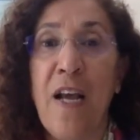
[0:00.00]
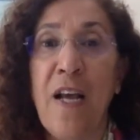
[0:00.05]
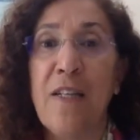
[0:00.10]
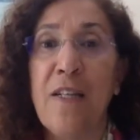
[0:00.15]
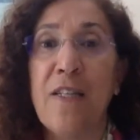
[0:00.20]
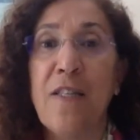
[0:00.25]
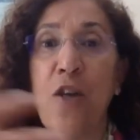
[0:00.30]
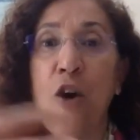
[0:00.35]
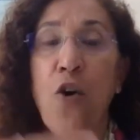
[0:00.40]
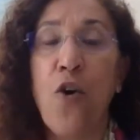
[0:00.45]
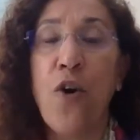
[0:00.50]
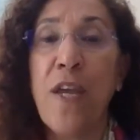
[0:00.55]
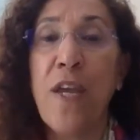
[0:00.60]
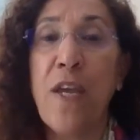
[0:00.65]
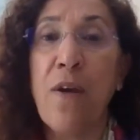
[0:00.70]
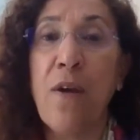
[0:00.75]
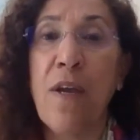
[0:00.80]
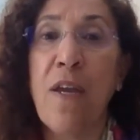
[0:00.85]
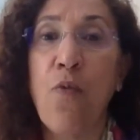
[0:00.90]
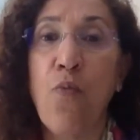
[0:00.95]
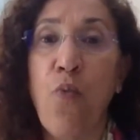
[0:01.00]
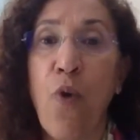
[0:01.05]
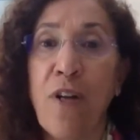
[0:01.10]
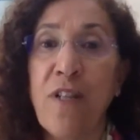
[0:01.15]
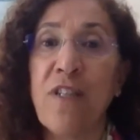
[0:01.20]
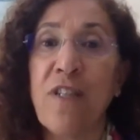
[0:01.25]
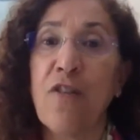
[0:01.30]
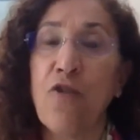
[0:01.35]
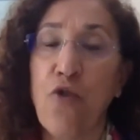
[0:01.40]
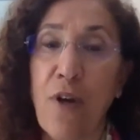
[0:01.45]
So he
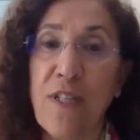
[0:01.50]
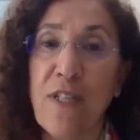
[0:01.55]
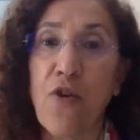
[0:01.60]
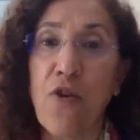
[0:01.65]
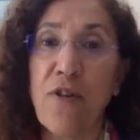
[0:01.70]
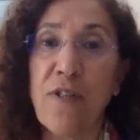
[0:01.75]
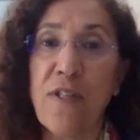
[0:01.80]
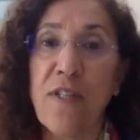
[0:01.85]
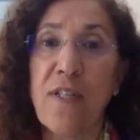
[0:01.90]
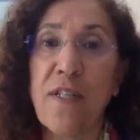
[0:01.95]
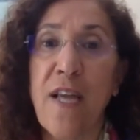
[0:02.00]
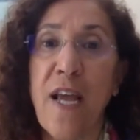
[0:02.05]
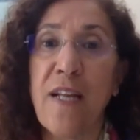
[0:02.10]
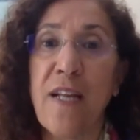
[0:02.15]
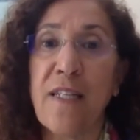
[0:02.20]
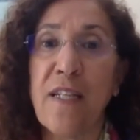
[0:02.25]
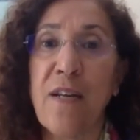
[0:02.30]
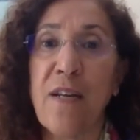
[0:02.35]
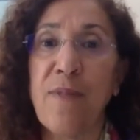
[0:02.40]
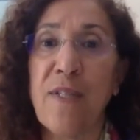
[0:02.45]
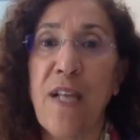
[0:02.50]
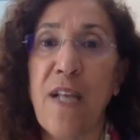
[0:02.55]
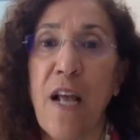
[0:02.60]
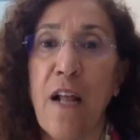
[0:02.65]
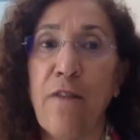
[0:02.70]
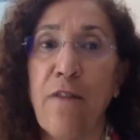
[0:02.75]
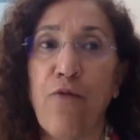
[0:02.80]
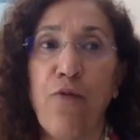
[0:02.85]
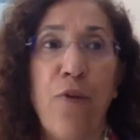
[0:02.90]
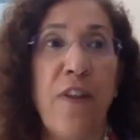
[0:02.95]
wanted to associate
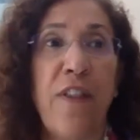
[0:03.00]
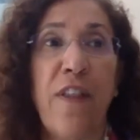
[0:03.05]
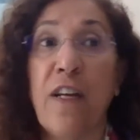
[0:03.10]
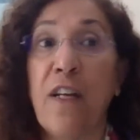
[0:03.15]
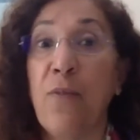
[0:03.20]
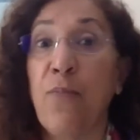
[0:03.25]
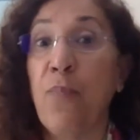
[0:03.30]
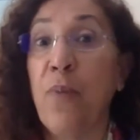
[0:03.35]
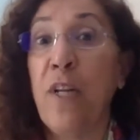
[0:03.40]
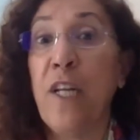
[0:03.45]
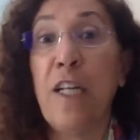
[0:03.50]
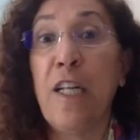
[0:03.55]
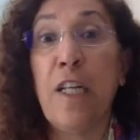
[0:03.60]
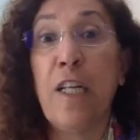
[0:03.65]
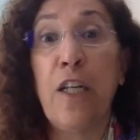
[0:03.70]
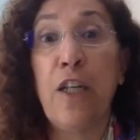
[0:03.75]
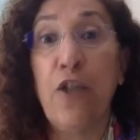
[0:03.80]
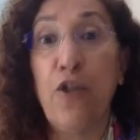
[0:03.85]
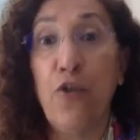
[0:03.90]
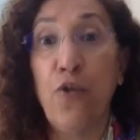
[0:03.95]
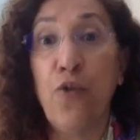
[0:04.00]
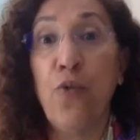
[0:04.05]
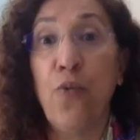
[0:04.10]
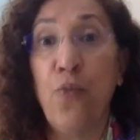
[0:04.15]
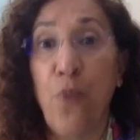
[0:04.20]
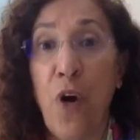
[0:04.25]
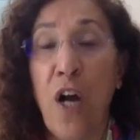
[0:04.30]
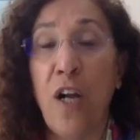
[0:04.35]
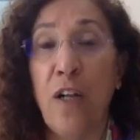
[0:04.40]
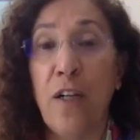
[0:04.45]
himself with a completely new
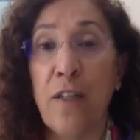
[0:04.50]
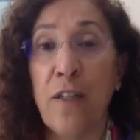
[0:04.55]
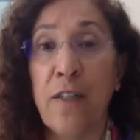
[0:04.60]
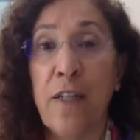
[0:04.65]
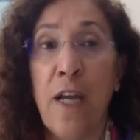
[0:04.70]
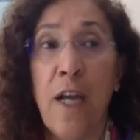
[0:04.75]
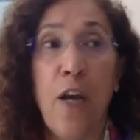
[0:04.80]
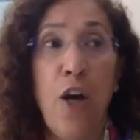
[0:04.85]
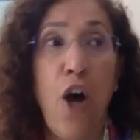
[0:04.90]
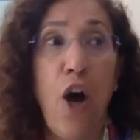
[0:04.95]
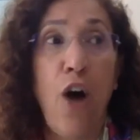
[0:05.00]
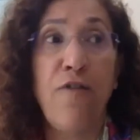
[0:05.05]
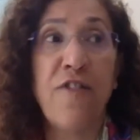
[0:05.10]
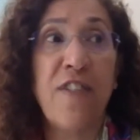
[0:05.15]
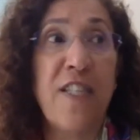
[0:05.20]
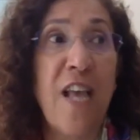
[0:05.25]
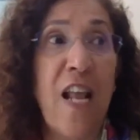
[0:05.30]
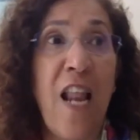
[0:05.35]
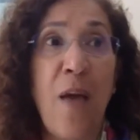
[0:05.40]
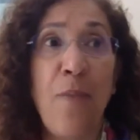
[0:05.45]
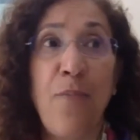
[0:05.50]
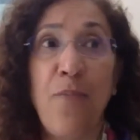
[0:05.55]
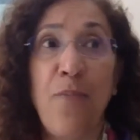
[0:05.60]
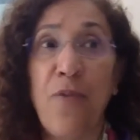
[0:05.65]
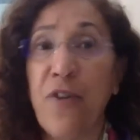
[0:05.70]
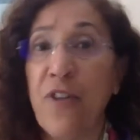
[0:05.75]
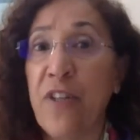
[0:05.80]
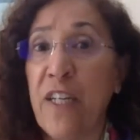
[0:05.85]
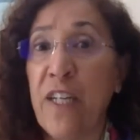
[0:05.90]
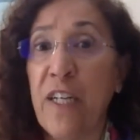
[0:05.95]
world of
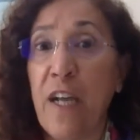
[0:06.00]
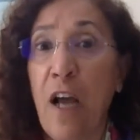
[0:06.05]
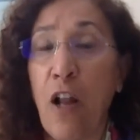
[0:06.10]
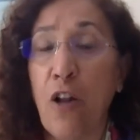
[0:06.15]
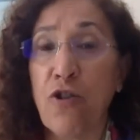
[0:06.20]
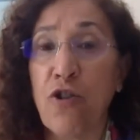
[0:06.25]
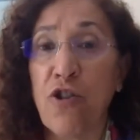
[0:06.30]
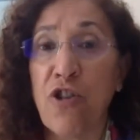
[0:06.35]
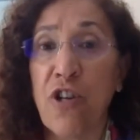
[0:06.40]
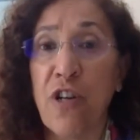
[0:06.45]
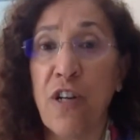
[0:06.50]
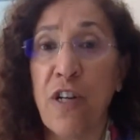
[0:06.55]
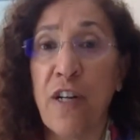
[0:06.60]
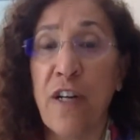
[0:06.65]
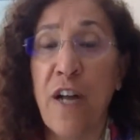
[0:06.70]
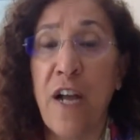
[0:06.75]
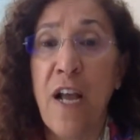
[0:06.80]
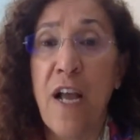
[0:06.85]
celebrity culture